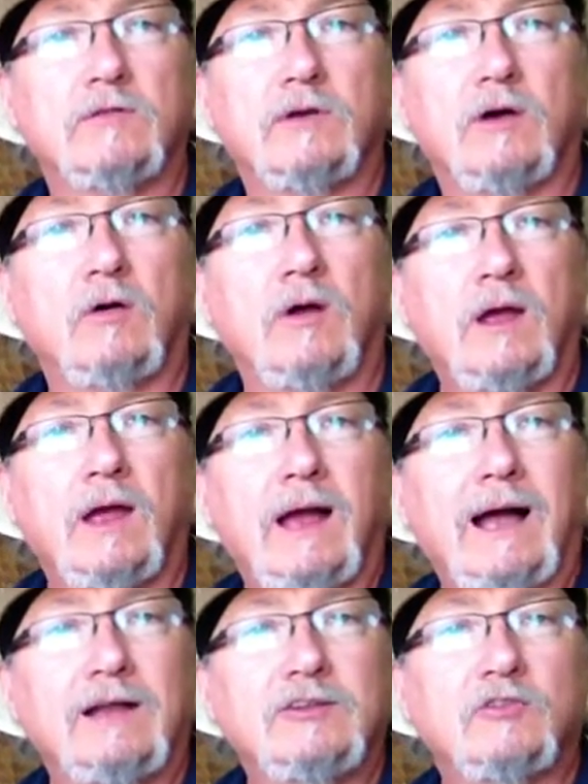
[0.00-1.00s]
So
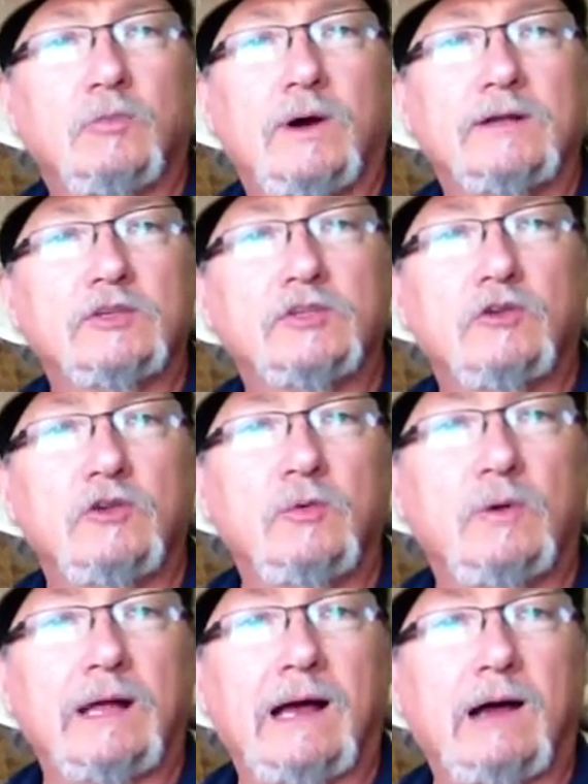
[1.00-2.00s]
I just wanted to show
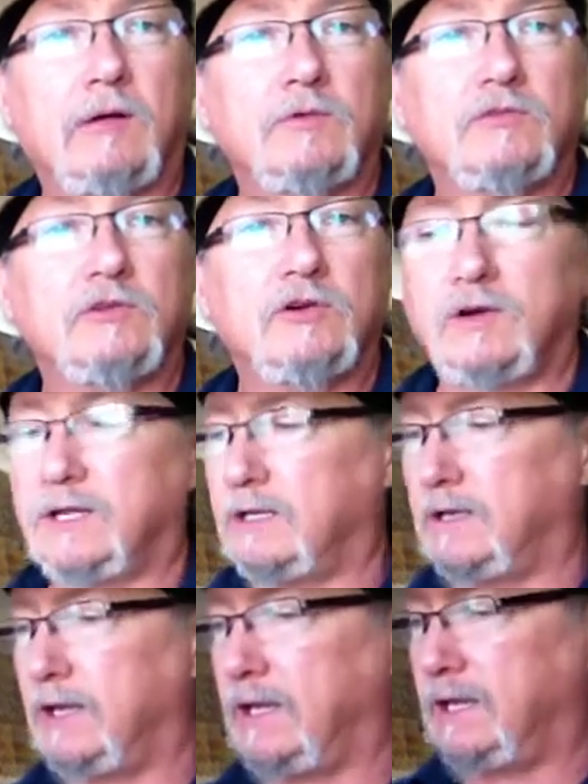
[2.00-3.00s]
you how I was doing
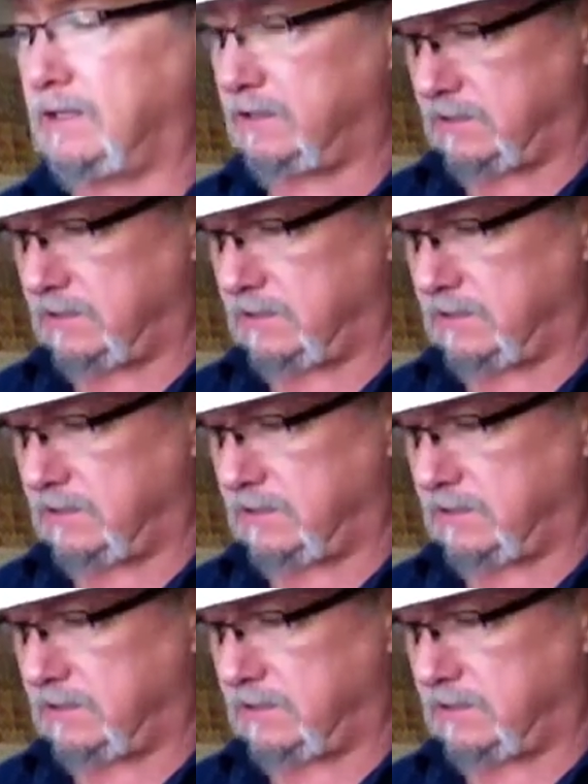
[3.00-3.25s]
it, and